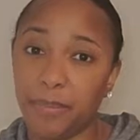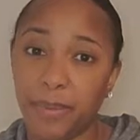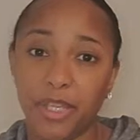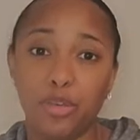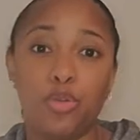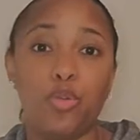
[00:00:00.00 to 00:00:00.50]

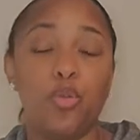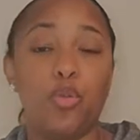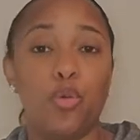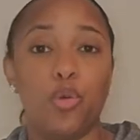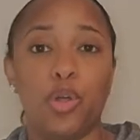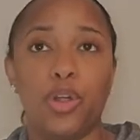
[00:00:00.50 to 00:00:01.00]
peel
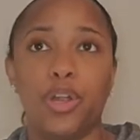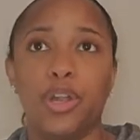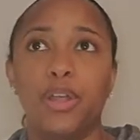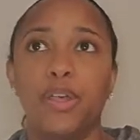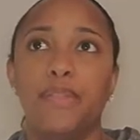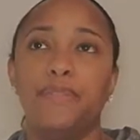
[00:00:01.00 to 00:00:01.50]

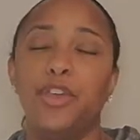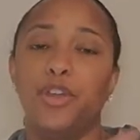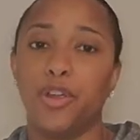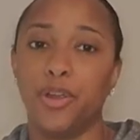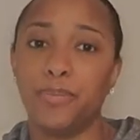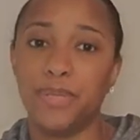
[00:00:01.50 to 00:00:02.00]
or the
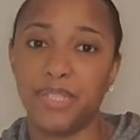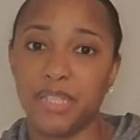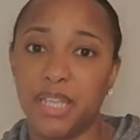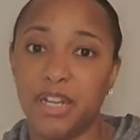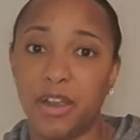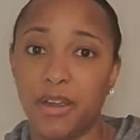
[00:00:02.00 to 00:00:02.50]
Urban
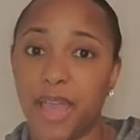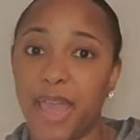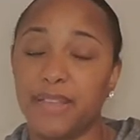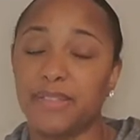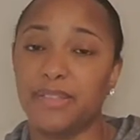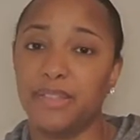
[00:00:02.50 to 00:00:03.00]
Skin
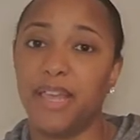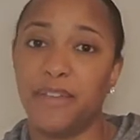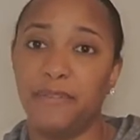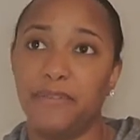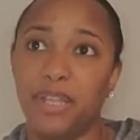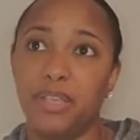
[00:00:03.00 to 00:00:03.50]
RX
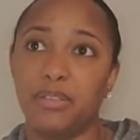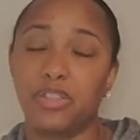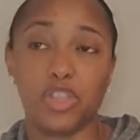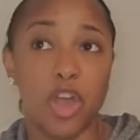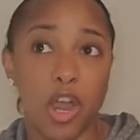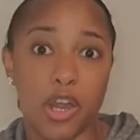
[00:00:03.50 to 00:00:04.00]
left
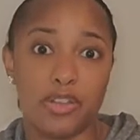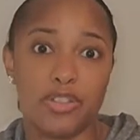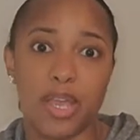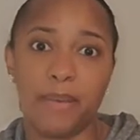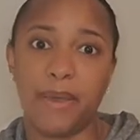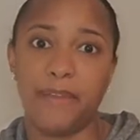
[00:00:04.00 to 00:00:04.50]
scars
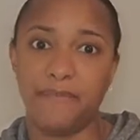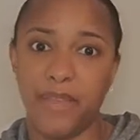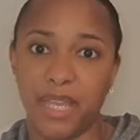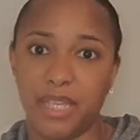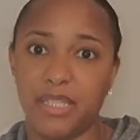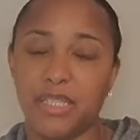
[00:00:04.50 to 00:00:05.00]
on my
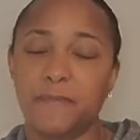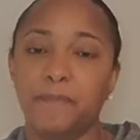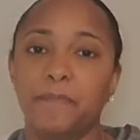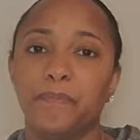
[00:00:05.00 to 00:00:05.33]
face.